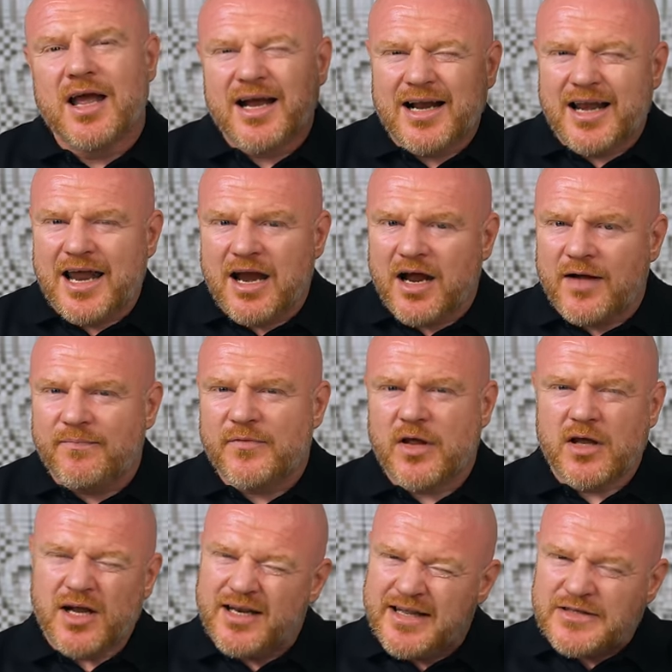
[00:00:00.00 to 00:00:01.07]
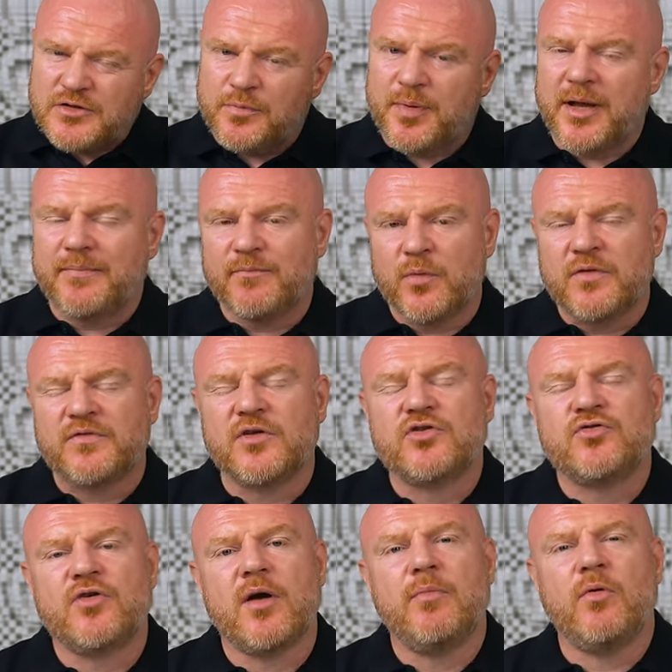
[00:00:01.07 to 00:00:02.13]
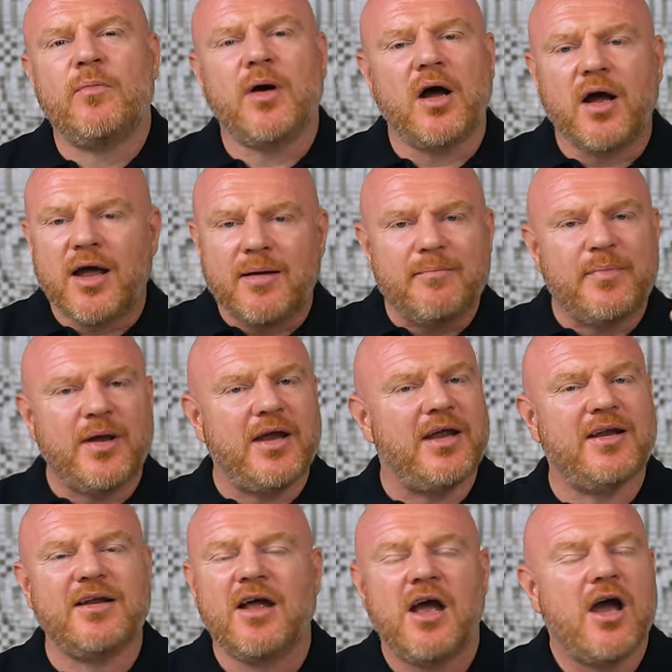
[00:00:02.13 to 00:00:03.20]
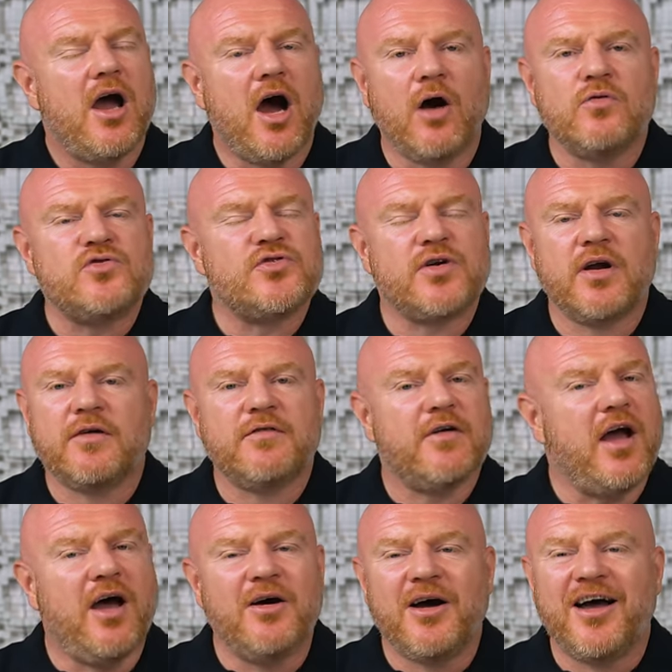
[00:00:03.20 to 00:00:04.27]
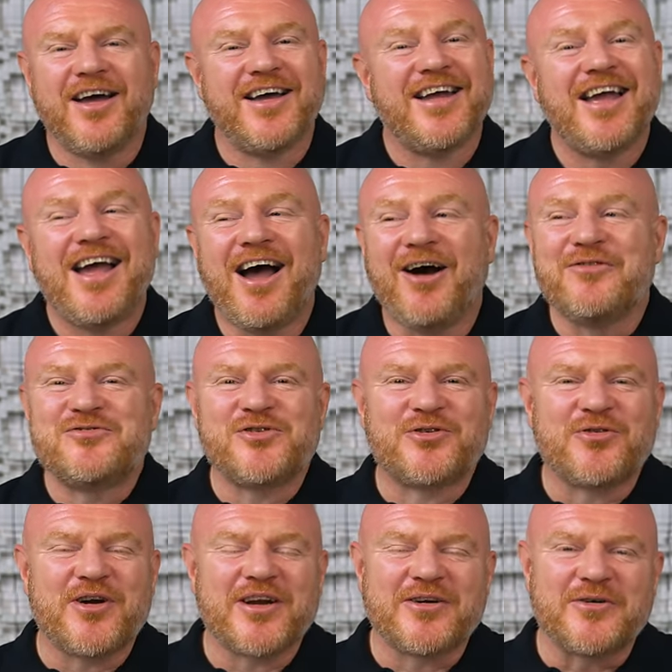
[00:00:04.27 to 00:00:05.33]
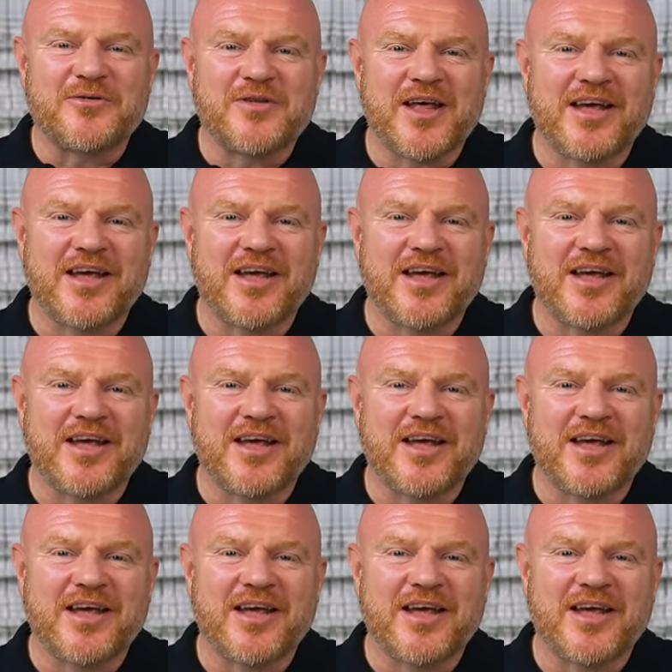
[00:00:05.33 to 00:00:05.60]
glare, a little bit with the treble, but I am being ultra critical